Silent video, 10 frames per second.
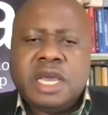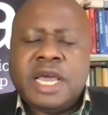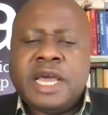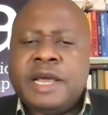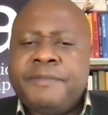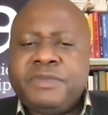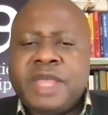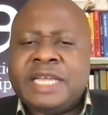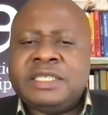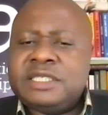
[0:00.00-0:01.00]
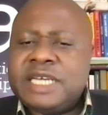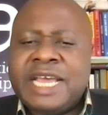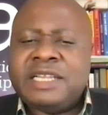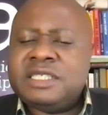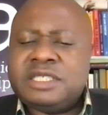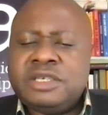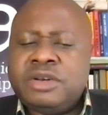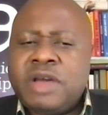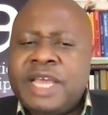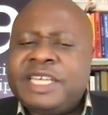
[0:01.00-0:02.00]
And you
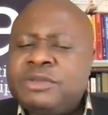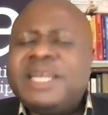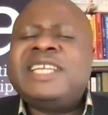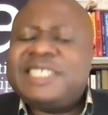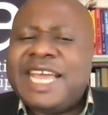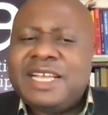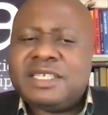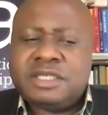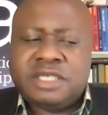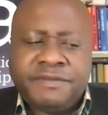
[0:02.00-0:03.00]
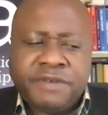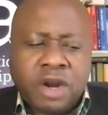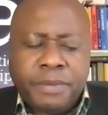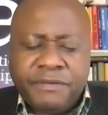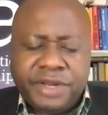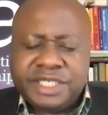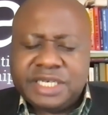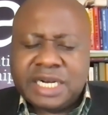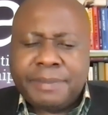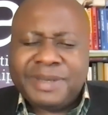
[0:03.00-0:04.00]
know, and that's what it takes. Develop your
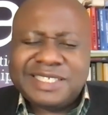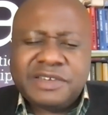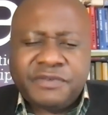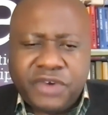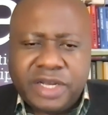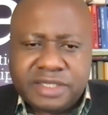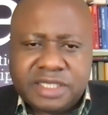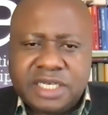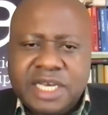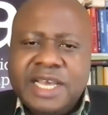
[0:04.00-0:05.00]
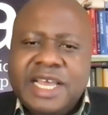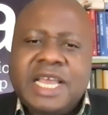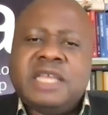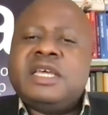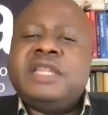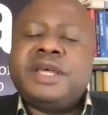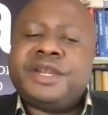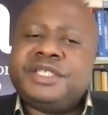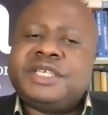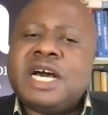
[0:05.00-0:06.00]
financial capacity first, and then the
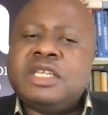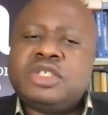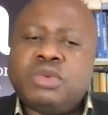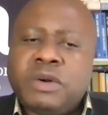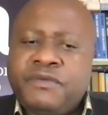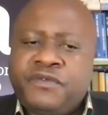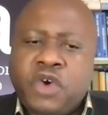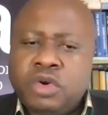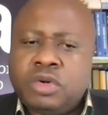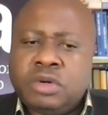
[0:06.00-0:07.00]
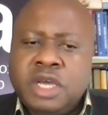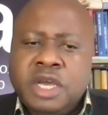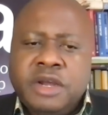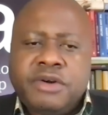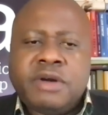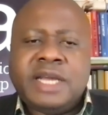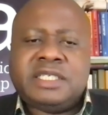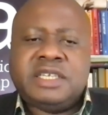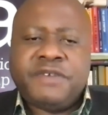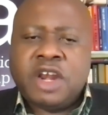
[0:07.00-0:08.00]
results will follow, right?
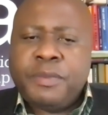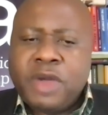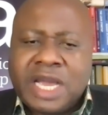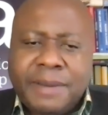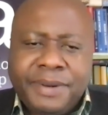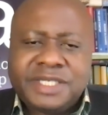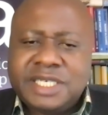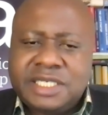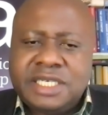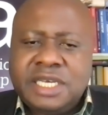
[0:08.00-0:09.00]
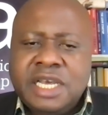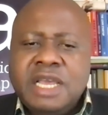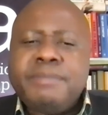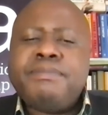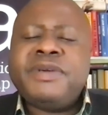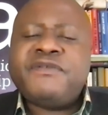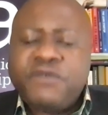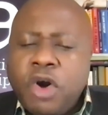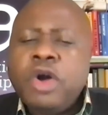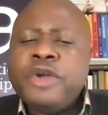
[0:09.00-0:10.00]
Develop your capacity
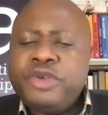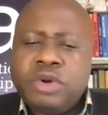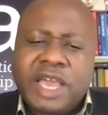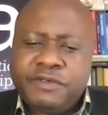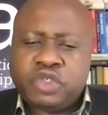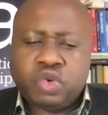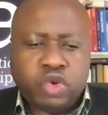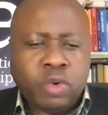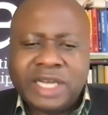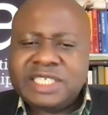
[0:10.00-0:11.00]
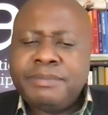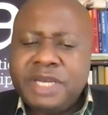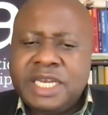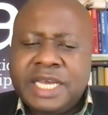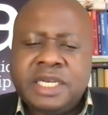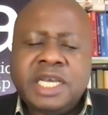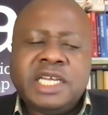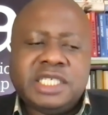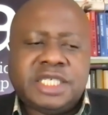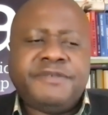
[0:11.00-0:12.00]
before you have to. You want a million,
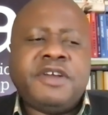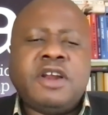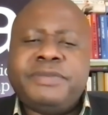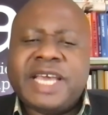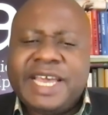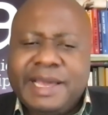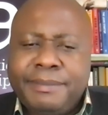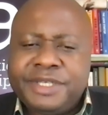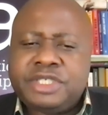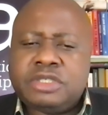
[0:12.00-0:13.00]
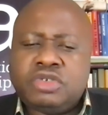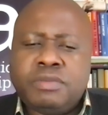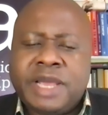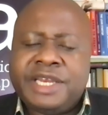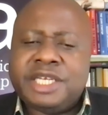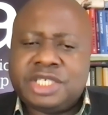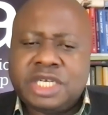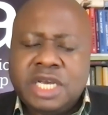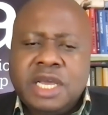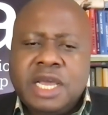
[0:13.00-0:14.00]
develop the habits to manage
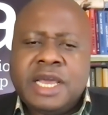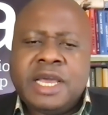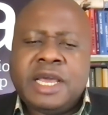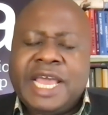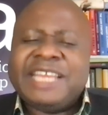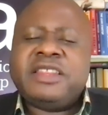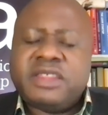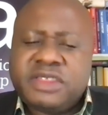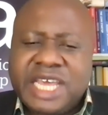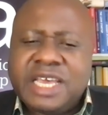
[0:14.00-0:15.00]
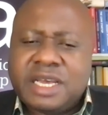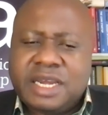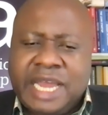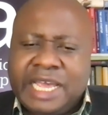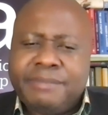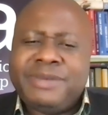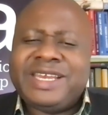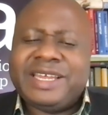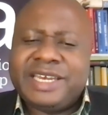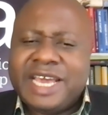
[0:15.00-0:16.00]
and think like a
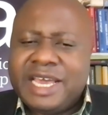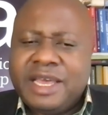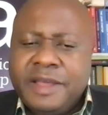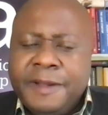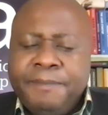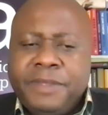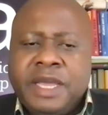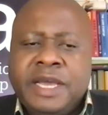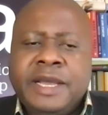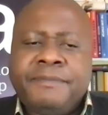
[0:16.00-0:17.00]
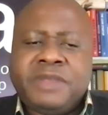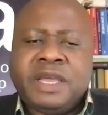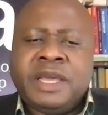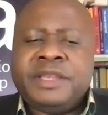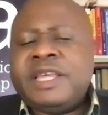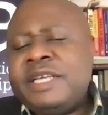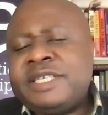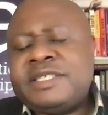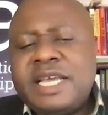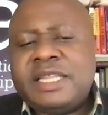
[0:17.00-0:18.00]
millionaire. And there's
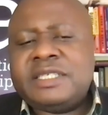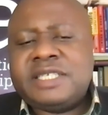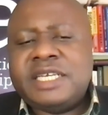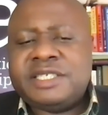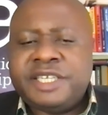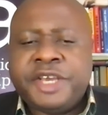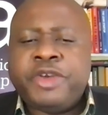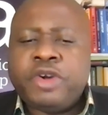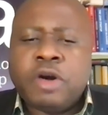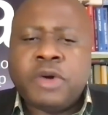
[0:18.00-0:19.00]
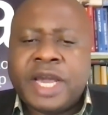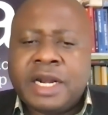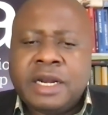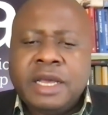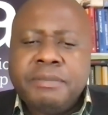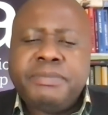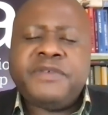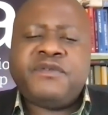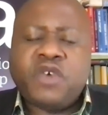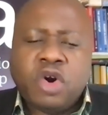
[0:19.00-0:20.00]
a saying that says, dig your well
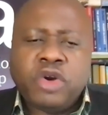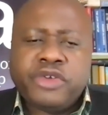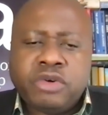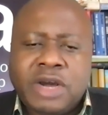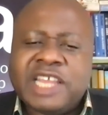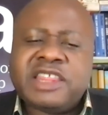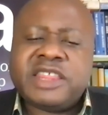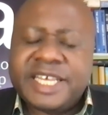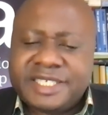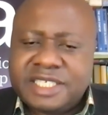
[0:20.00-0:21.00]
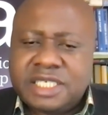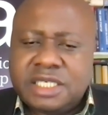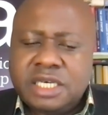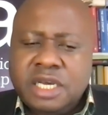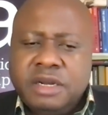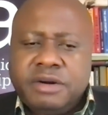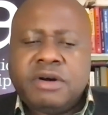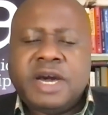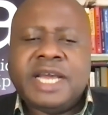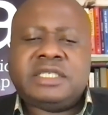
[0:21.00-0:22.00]
before you are thirsty,
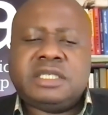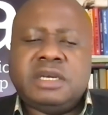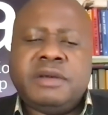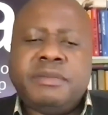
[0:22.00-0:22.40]
right?